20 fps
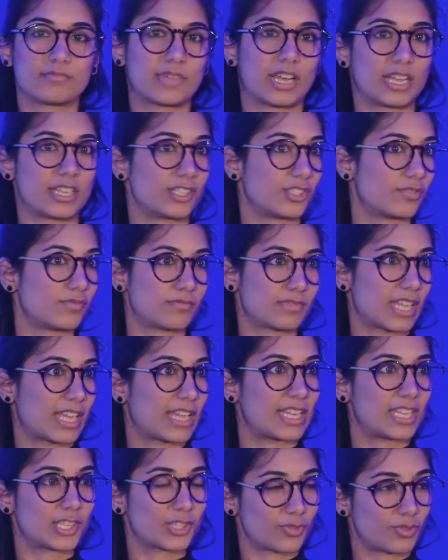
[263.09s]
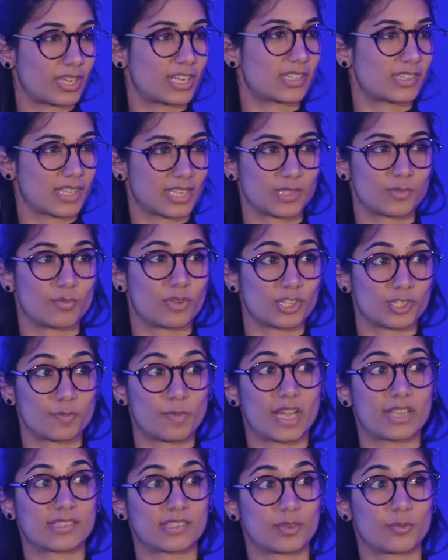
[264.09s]
and their history is much
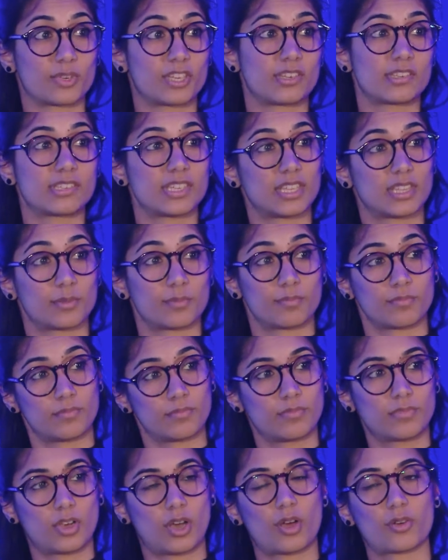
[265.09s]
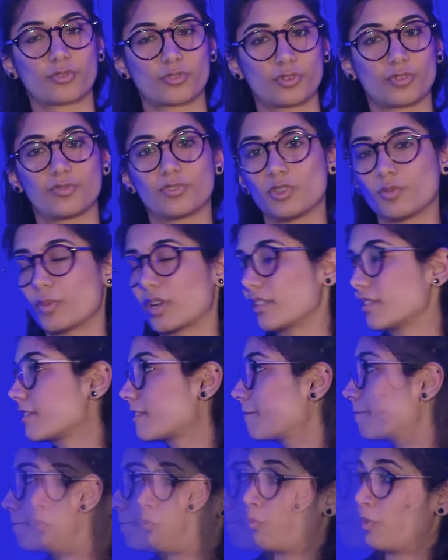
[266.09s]
better when you see them after a few months.